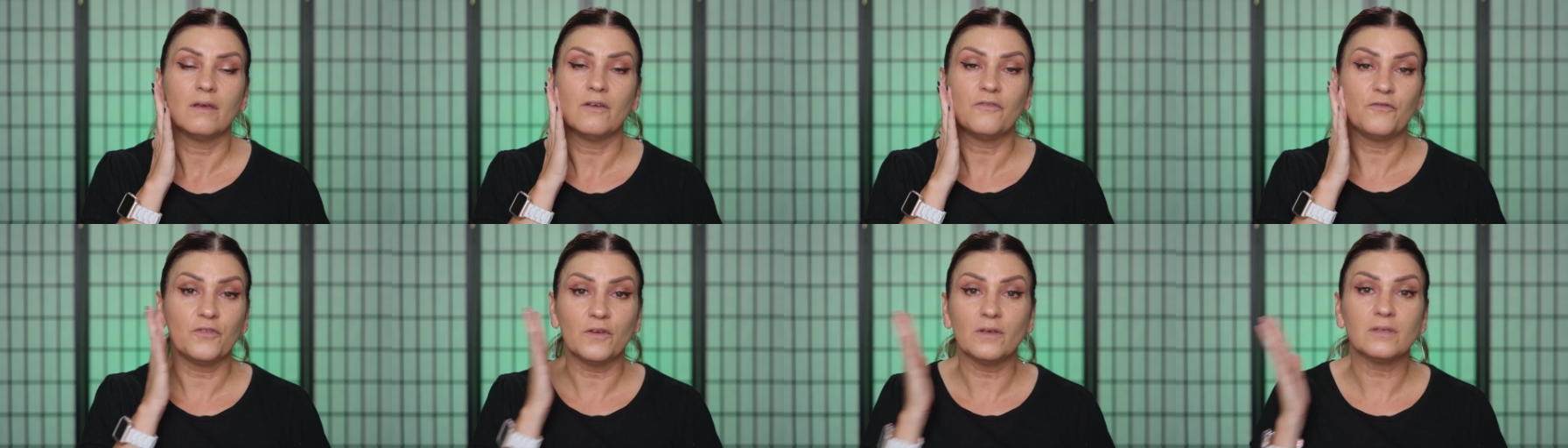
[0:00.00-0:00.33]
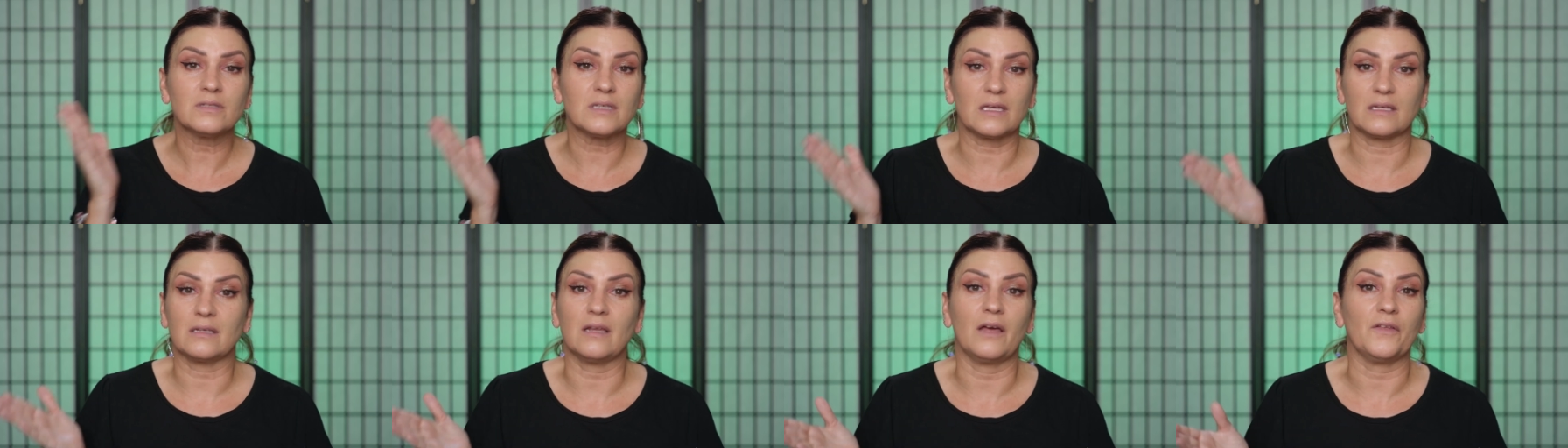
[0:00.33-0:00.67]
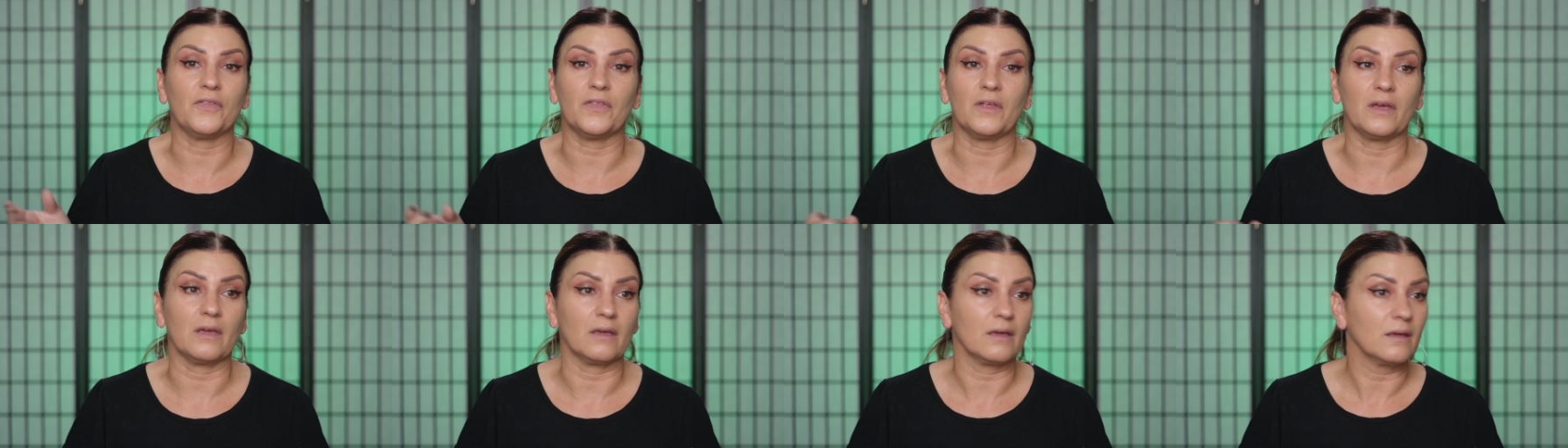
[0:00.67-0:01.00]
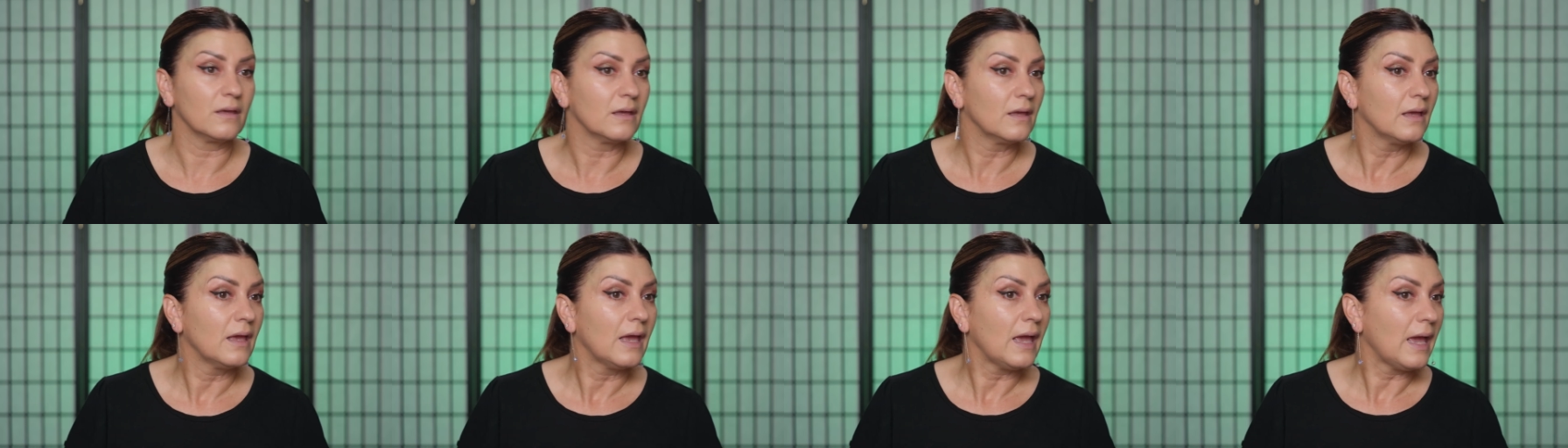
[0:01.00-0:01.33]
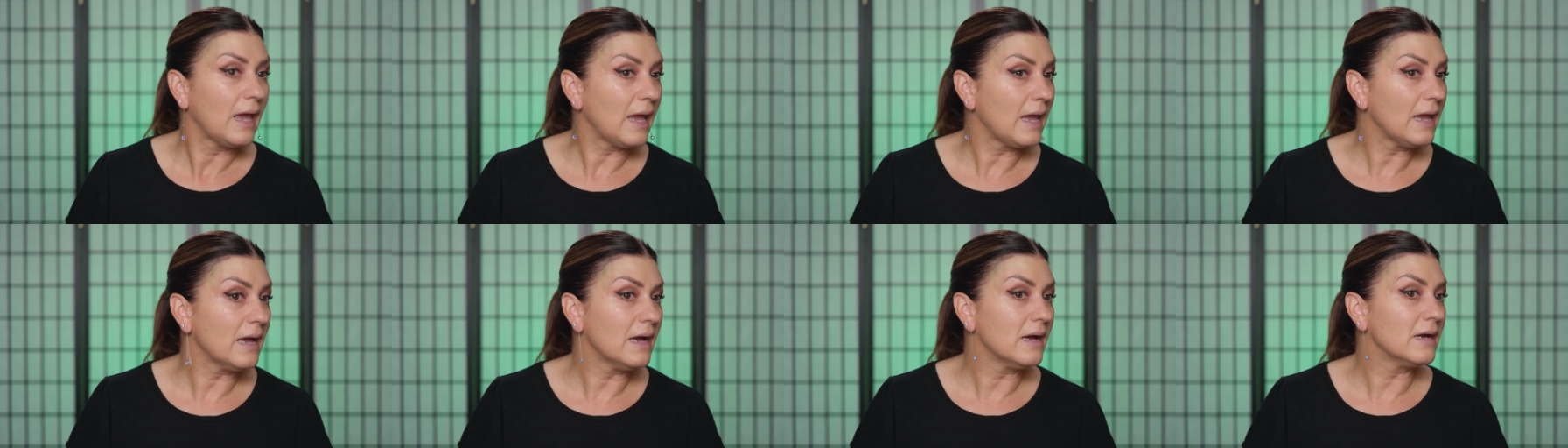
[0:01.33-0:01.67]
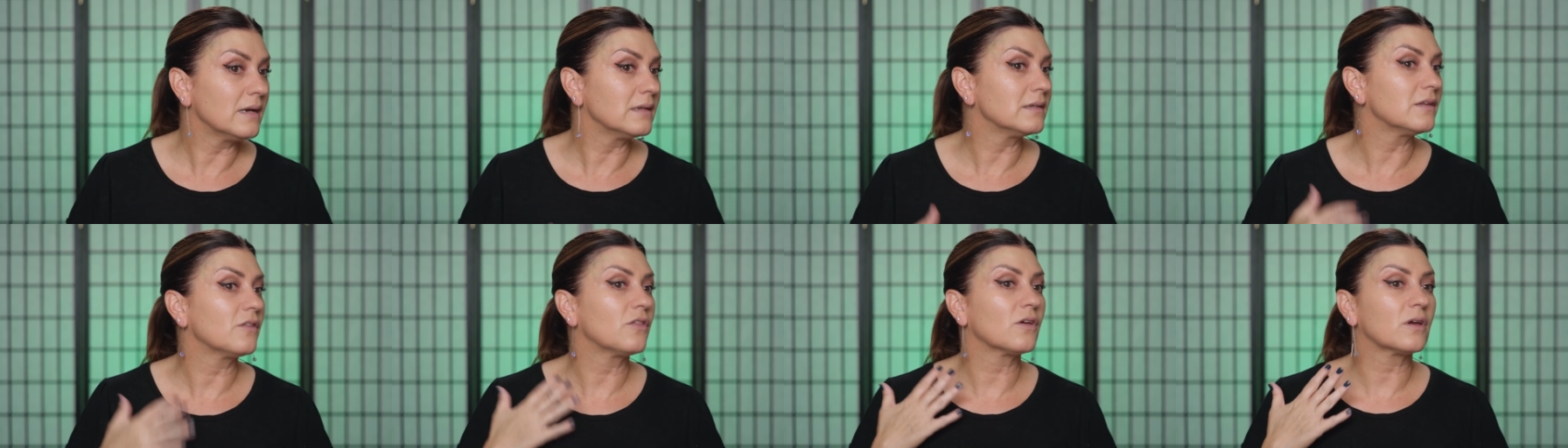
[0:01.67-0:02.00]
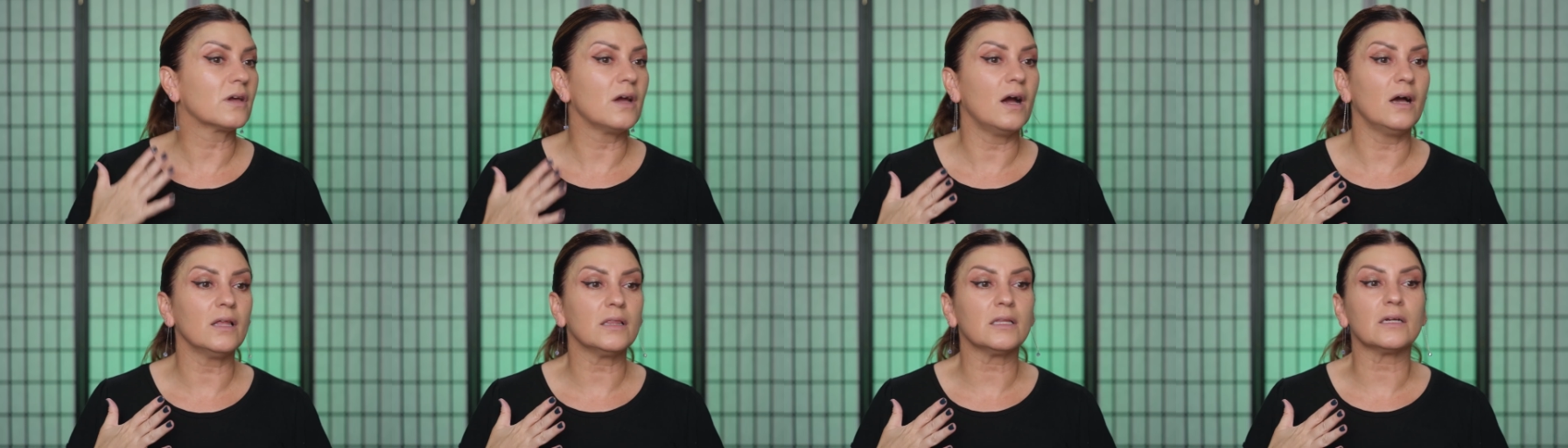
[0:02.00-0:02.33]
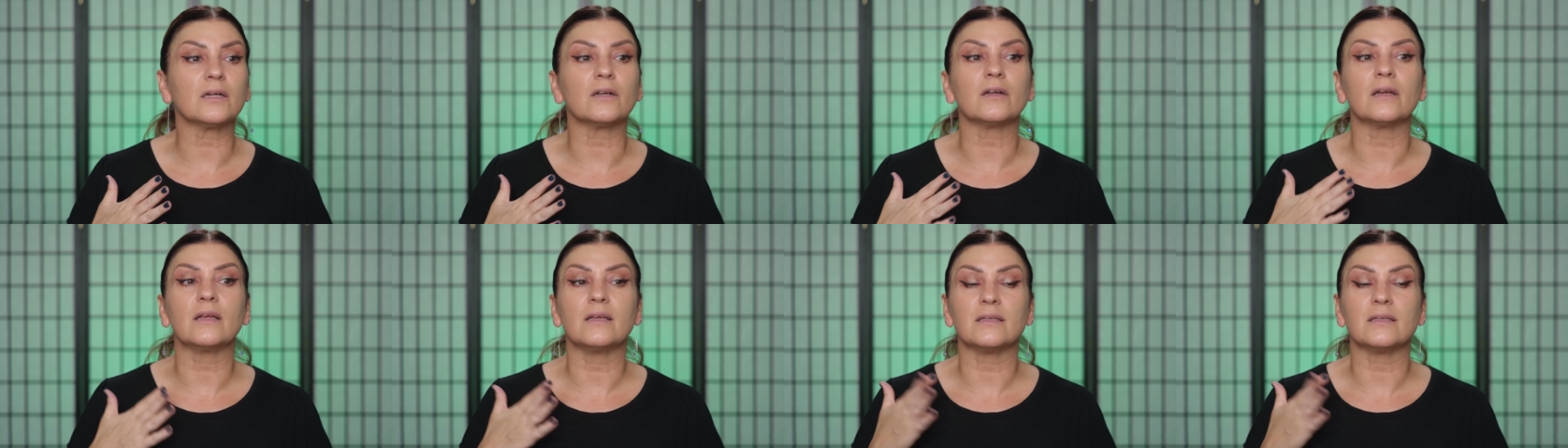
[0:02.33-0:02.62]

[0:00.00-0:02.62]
feels like nothing. And the color